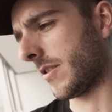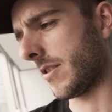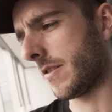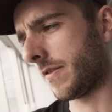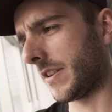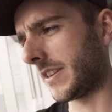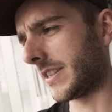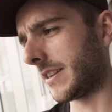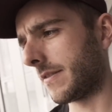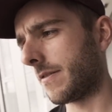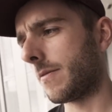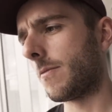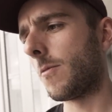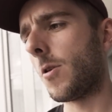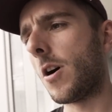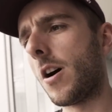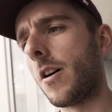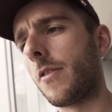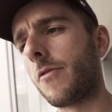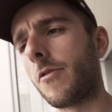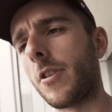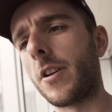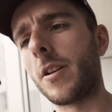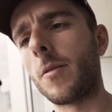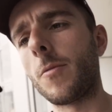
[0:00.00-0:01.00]
Don't know if it's even
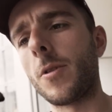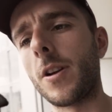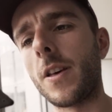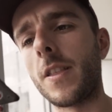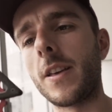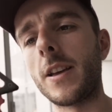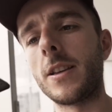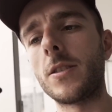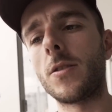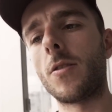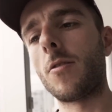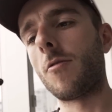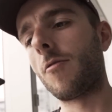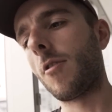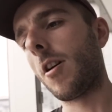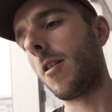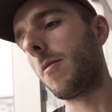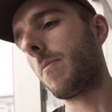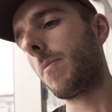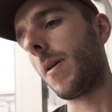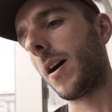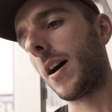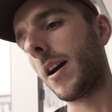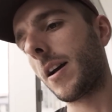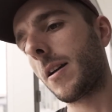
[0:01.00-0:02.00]
worth running one of these on a
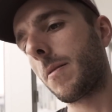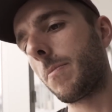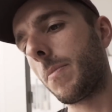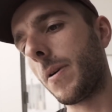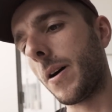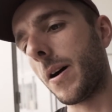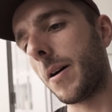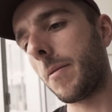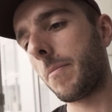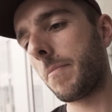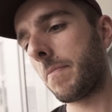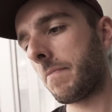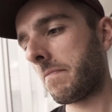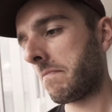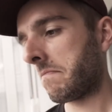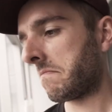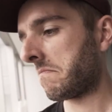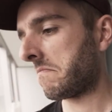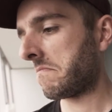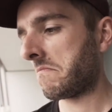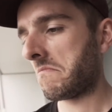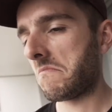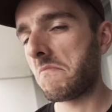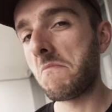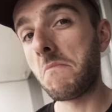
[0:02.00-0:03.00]
road bike, but
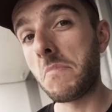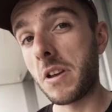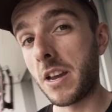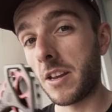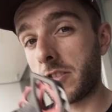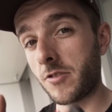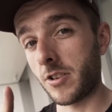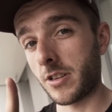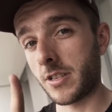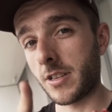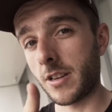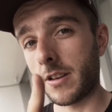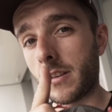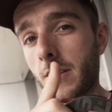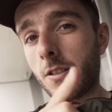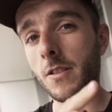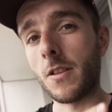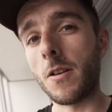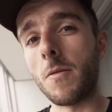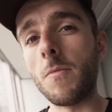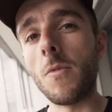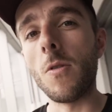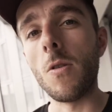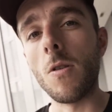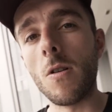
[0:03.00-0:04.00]
be interested to
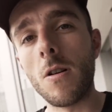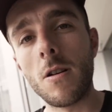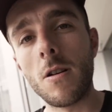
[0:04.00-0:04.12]
know more.